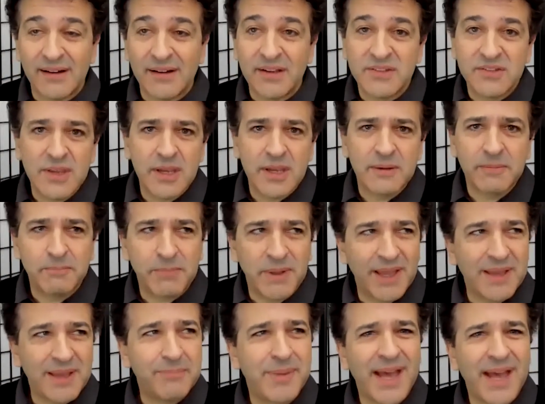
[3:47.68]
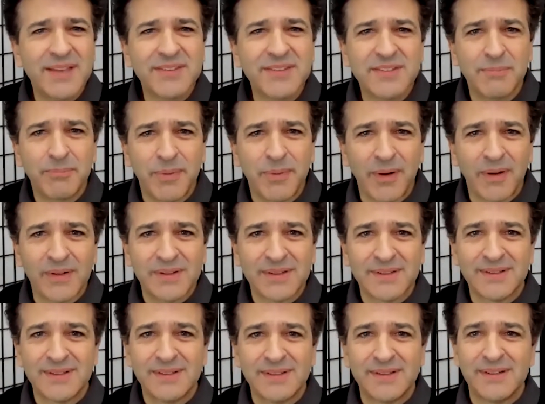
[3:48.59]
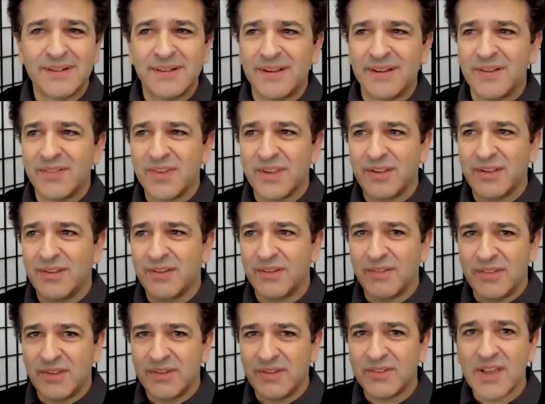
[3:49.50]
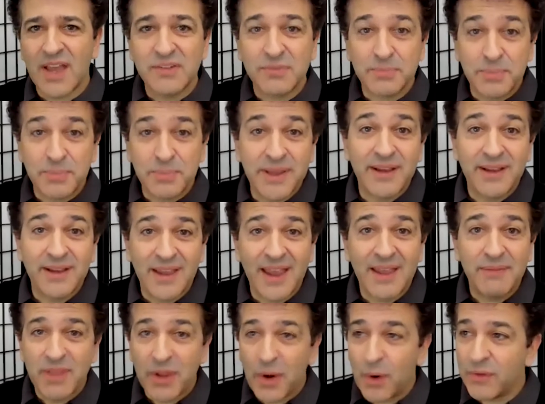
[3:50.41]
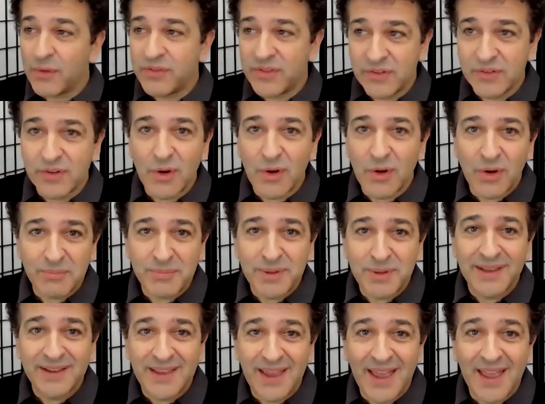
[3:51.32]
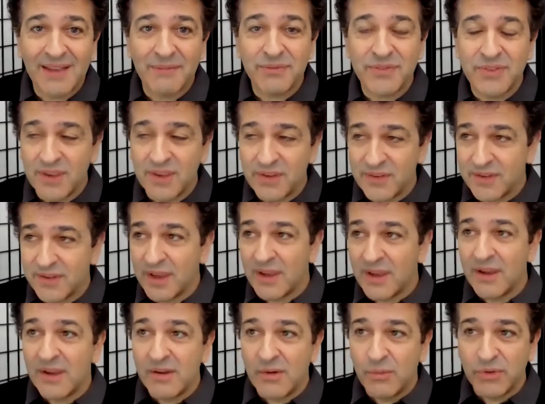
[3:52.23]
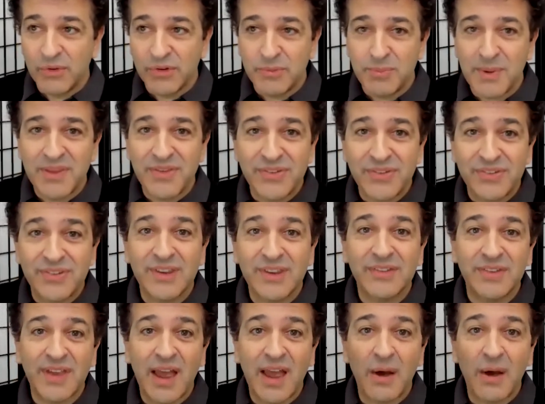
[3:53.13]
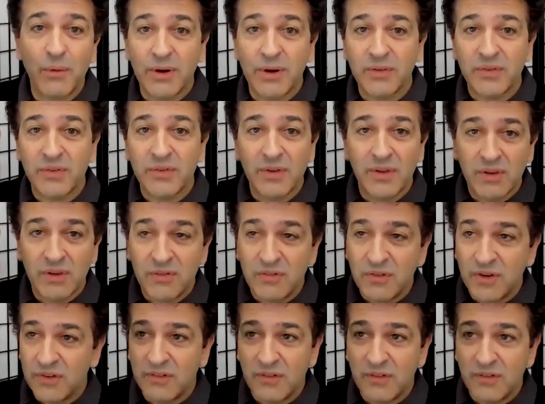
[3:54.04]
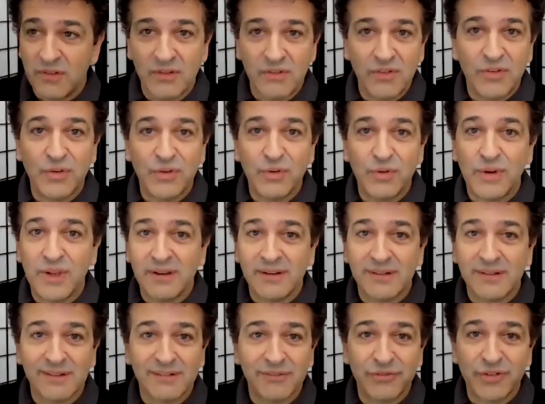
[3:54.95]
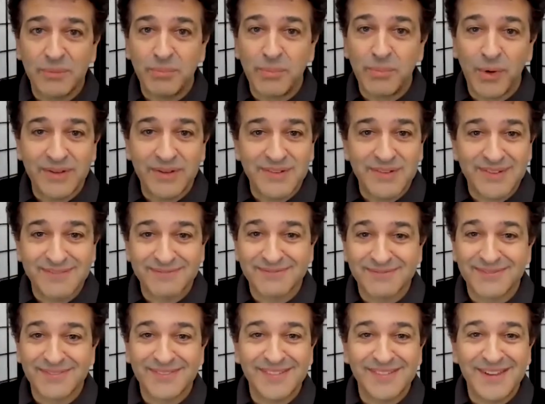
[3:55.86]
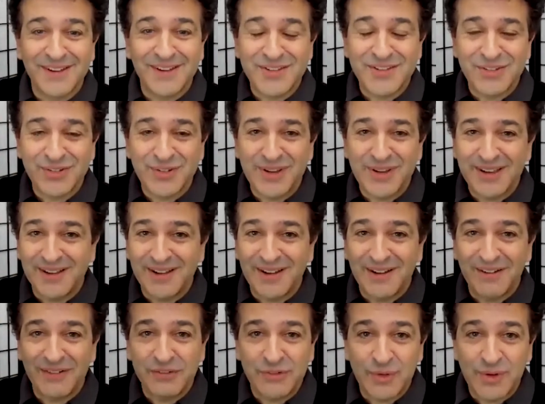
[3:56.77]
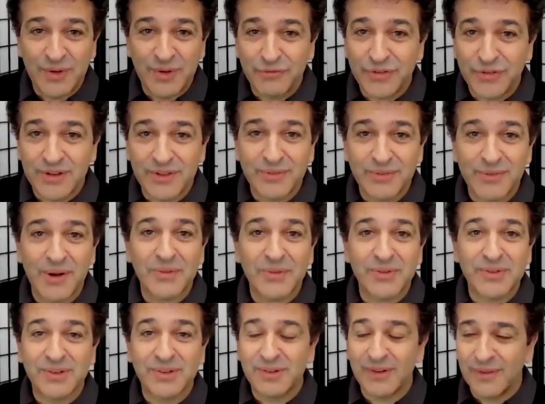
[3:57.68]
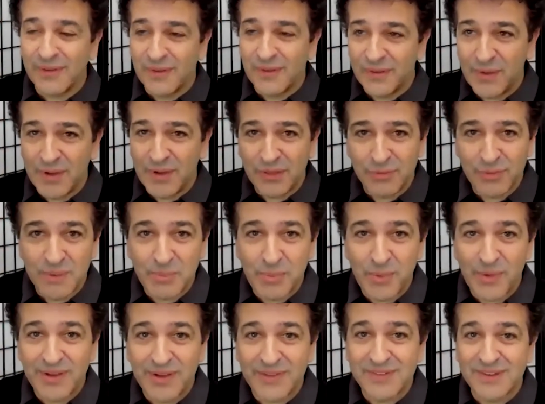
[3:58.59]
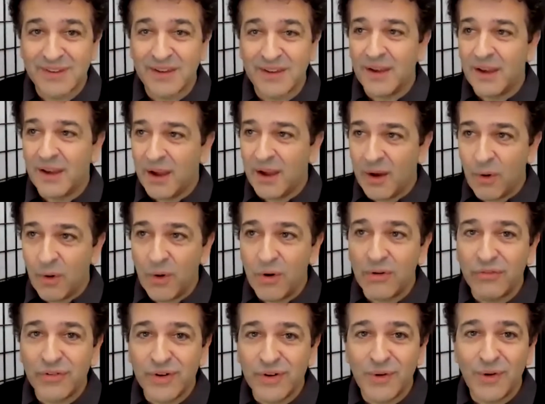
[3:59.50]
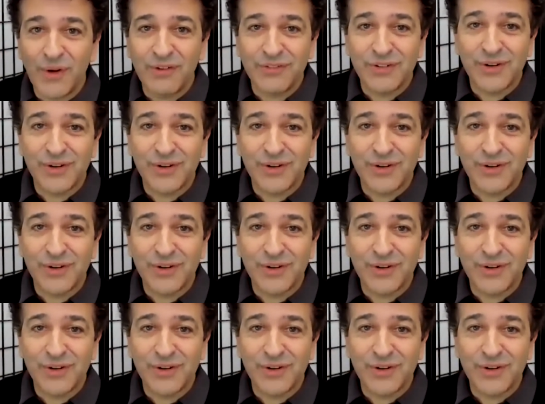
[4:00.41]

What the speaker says: like playing basketball. It's like these guys play a game. They don't just go and play games. They will spend 6 hours just shooting free points, doing free throws or doing 3 points over and over